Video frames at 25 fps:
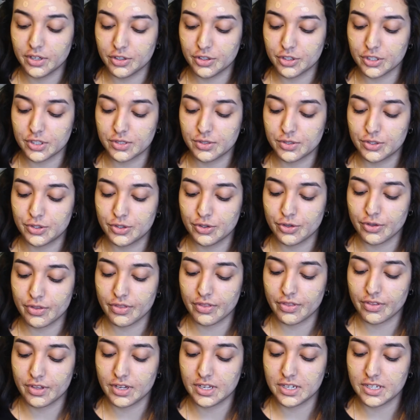and just dot
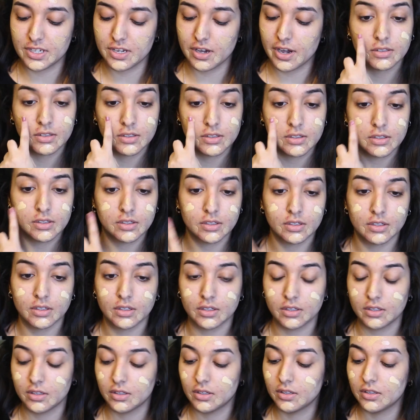a tiny bit of
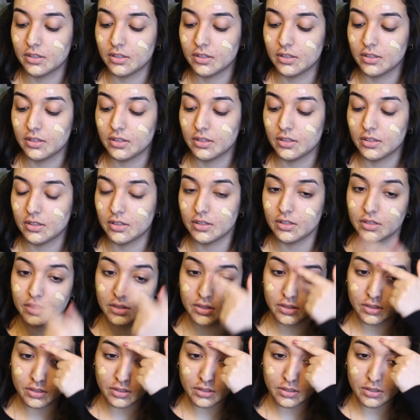that as well around my
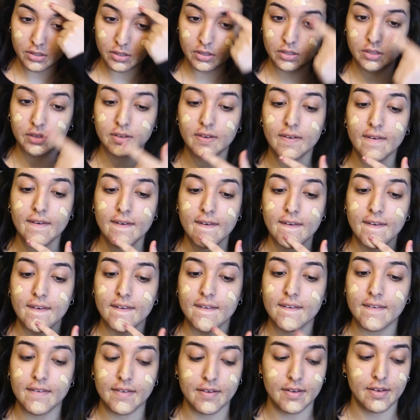face. It's just going
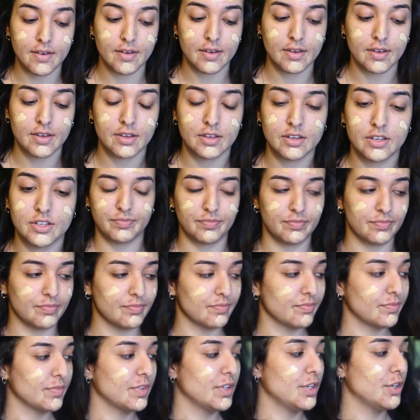to
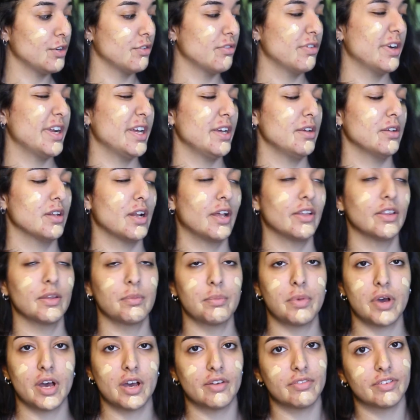create the
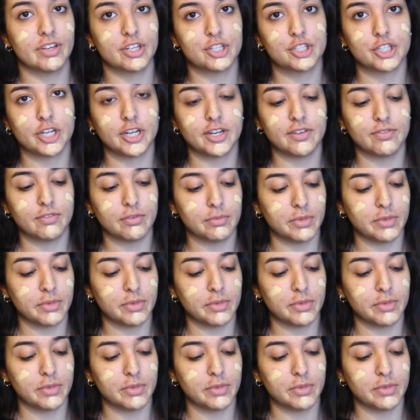perfect shade for